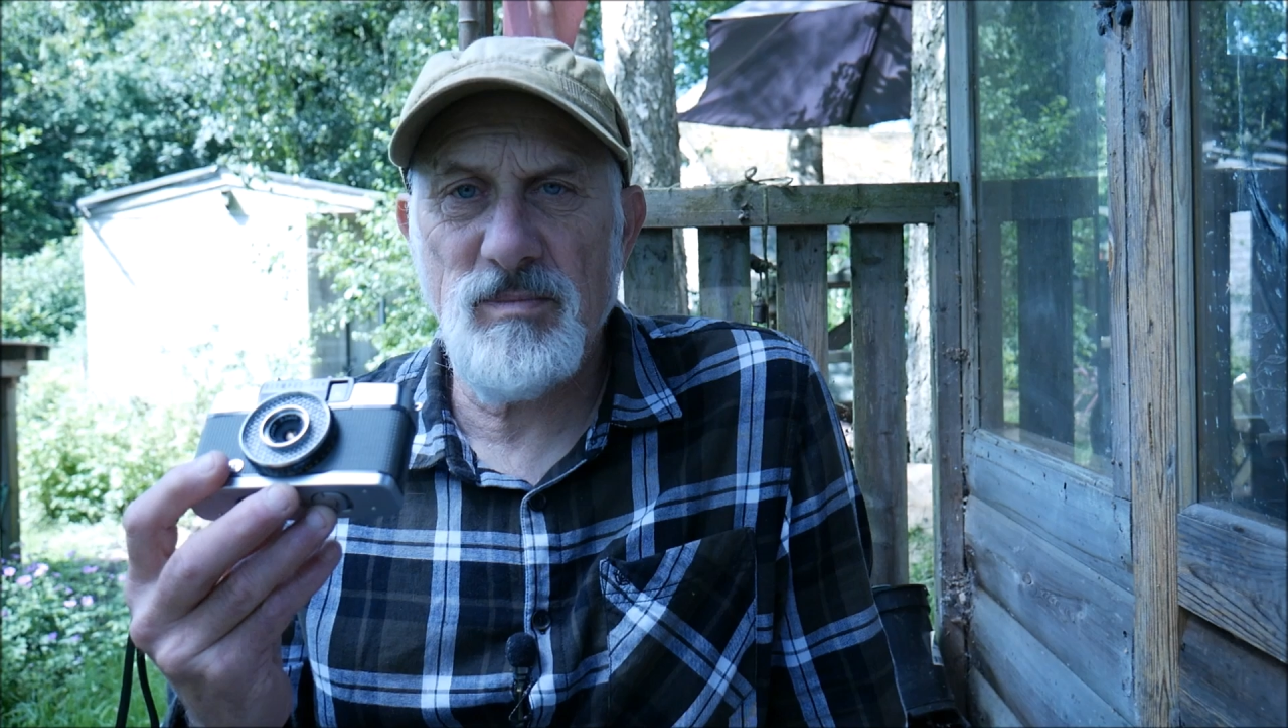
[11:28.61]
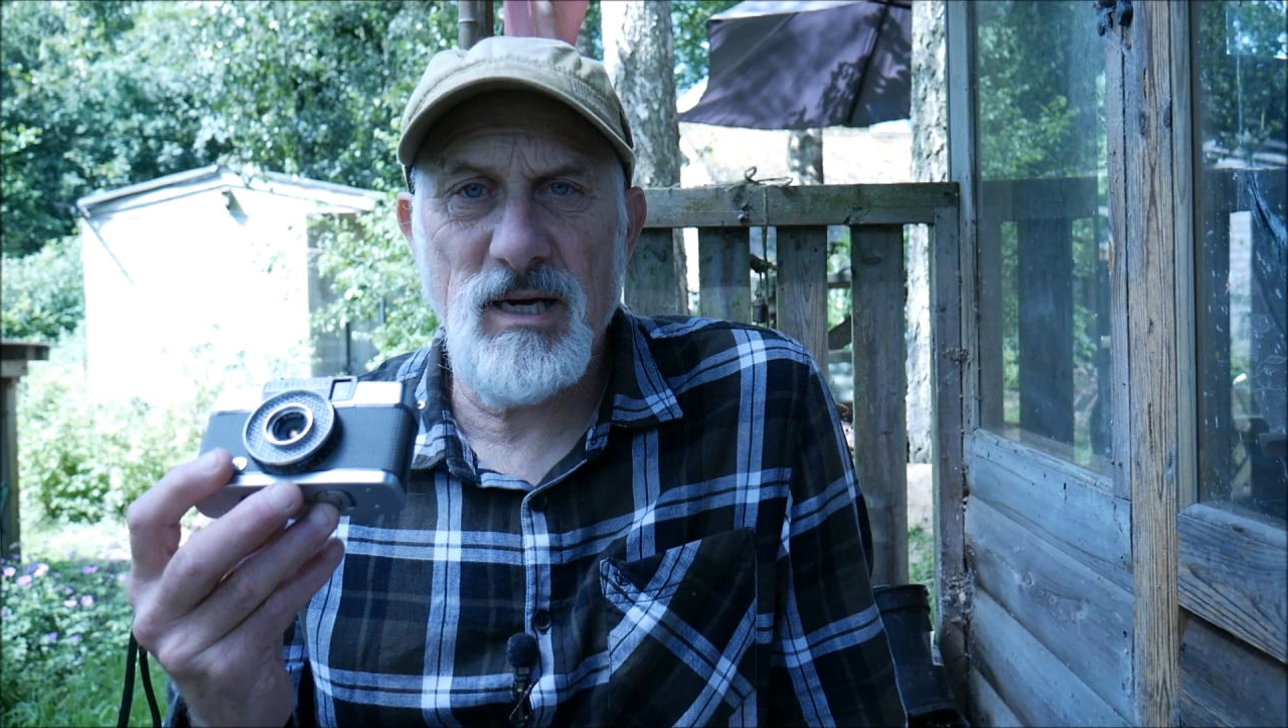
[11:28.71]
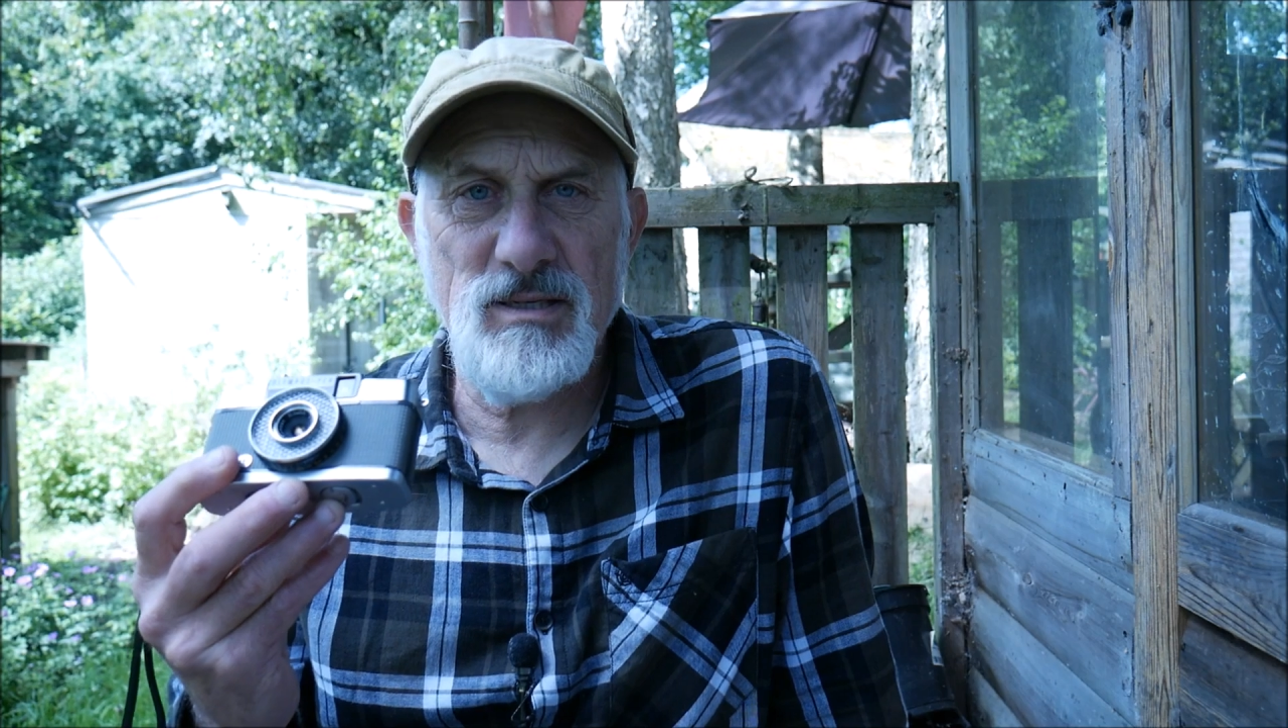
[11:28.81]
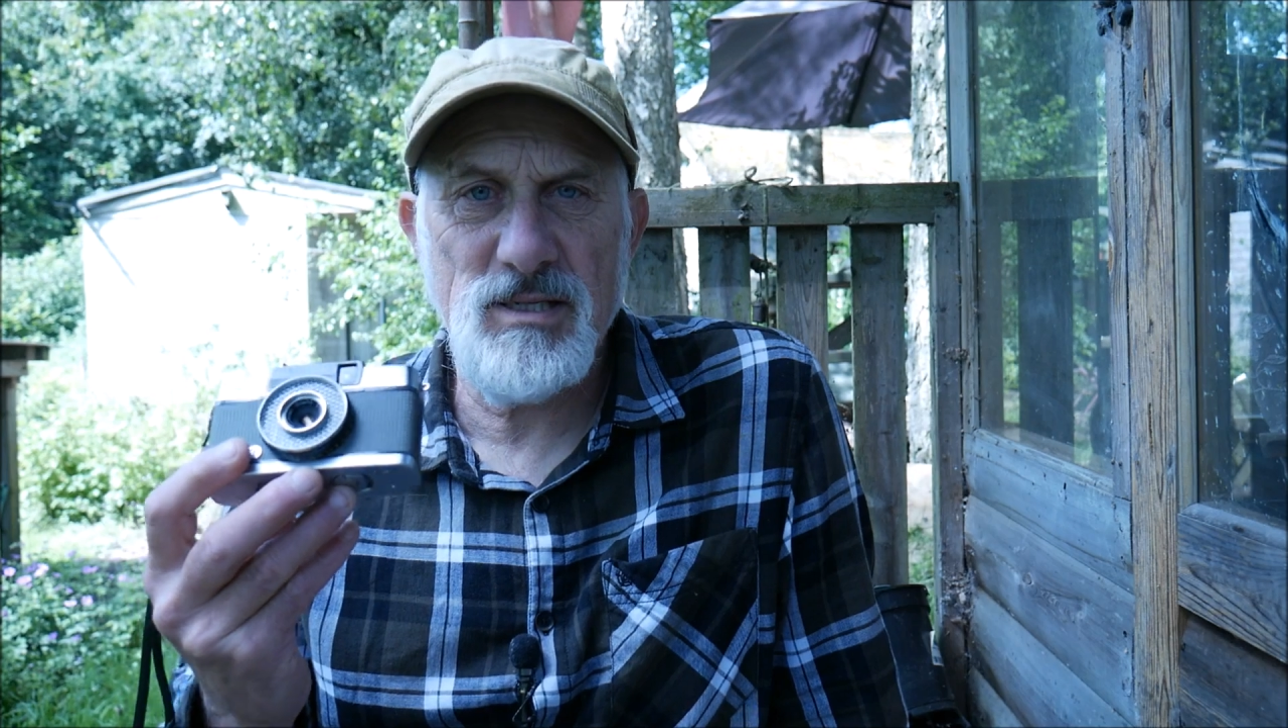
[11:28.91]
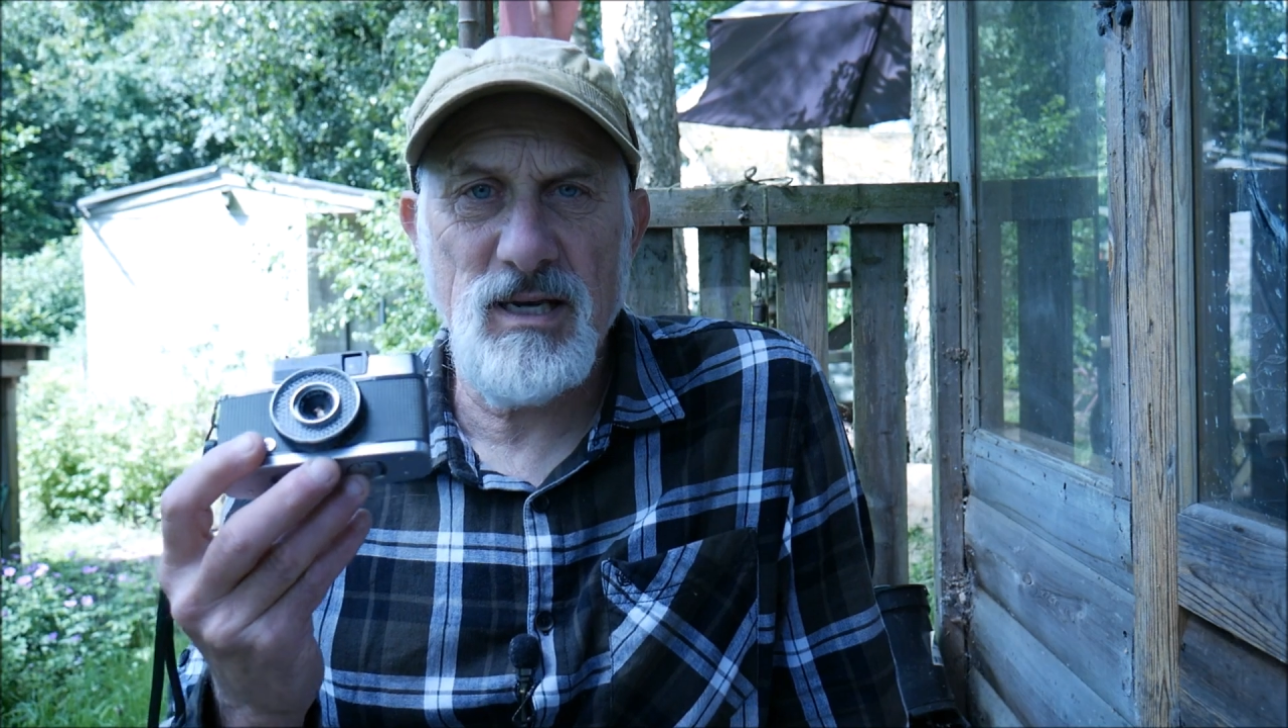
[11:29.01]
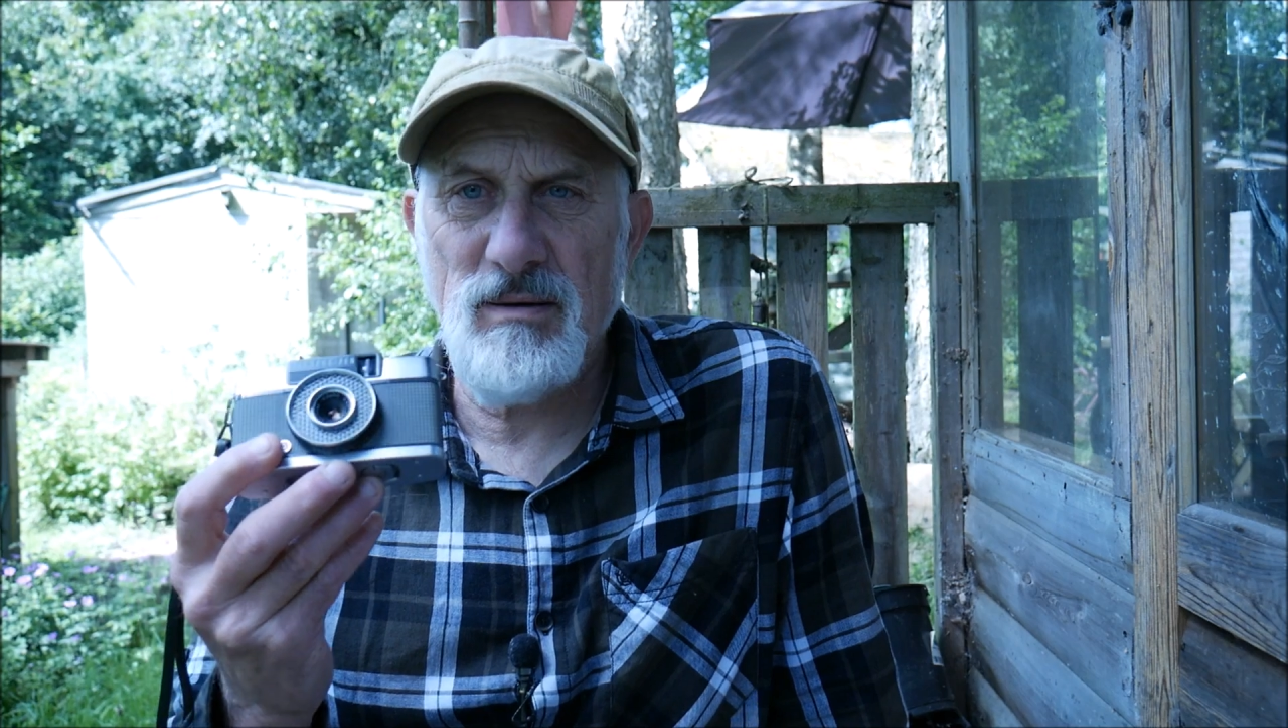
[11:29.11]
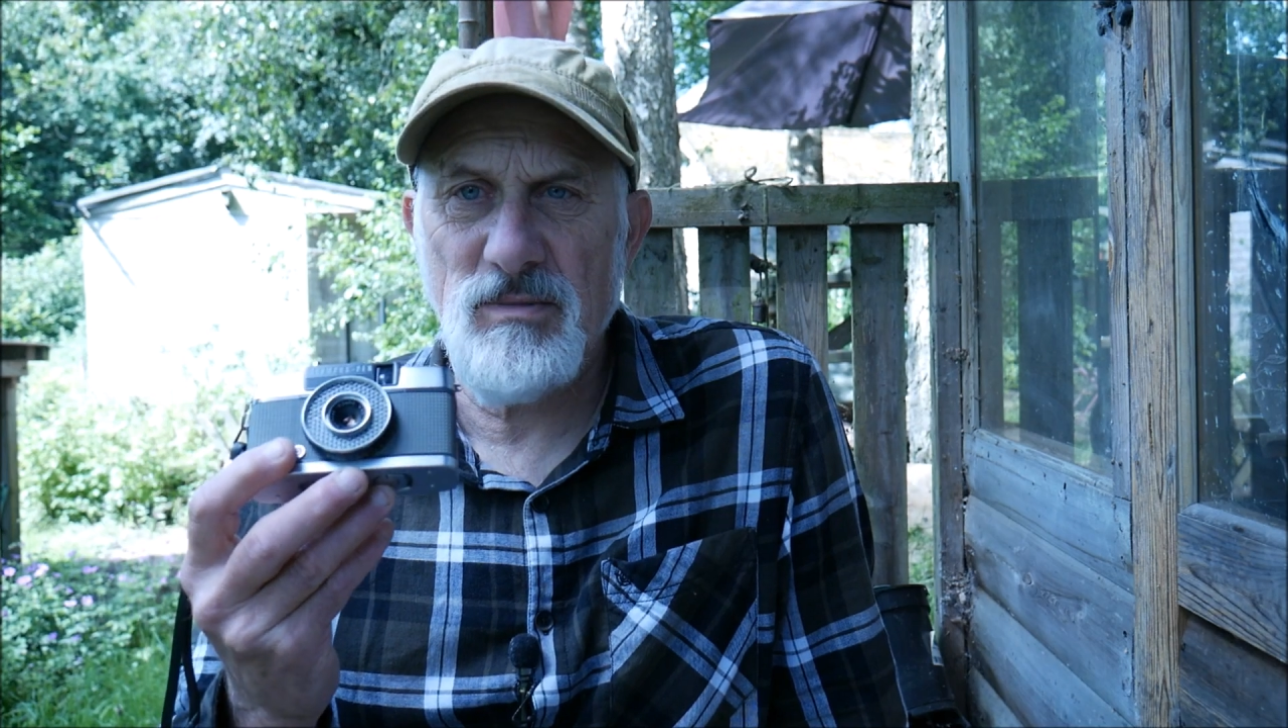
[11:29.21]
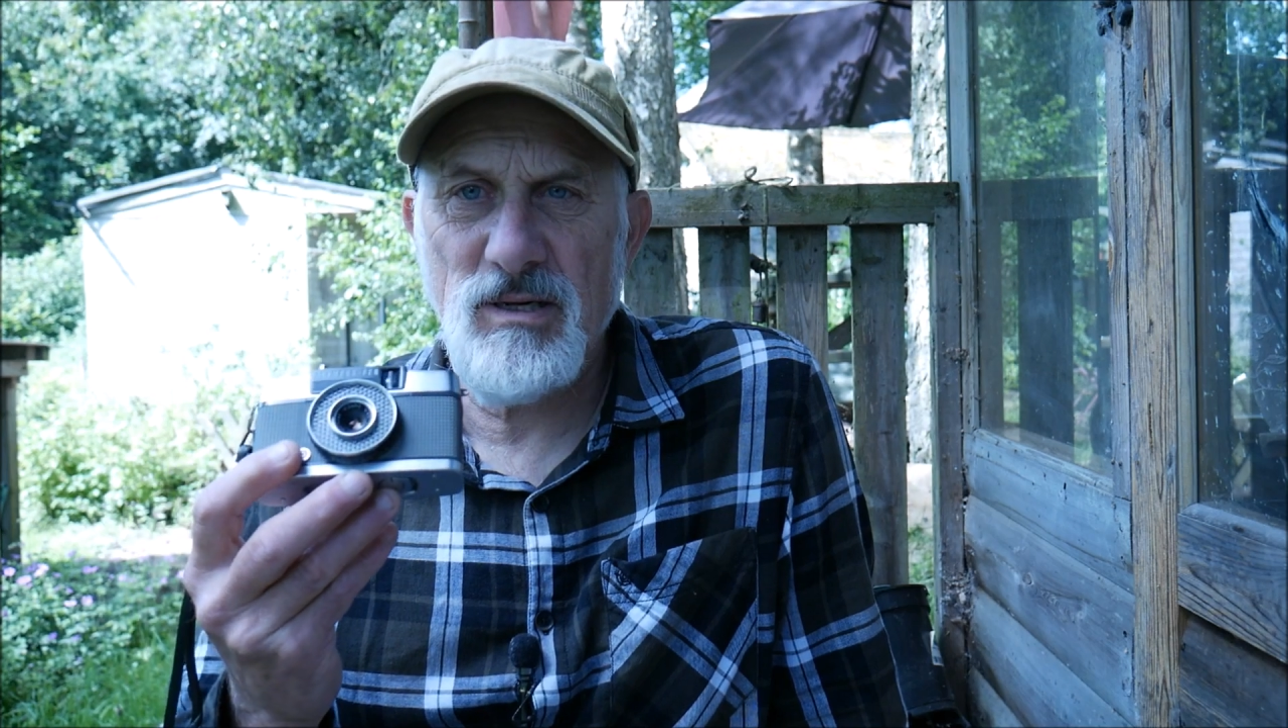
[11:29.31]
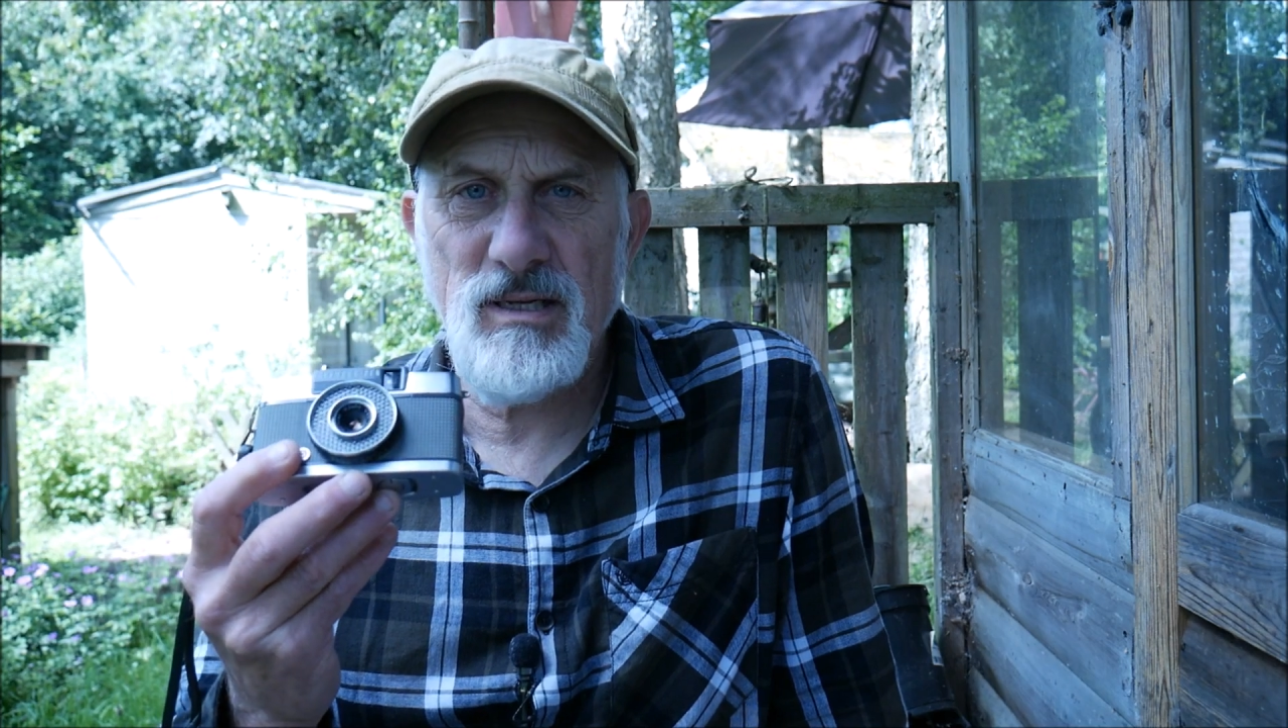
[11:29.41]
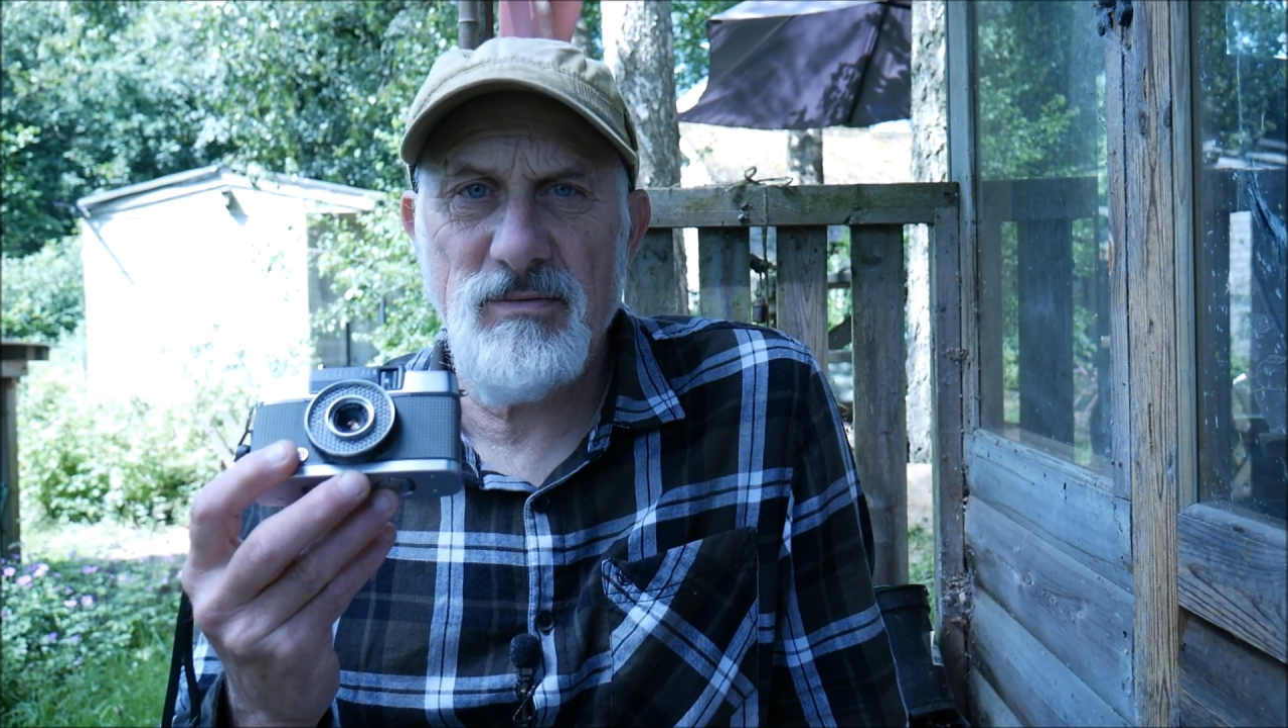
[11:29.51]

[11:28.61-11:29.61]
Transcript: about this camera,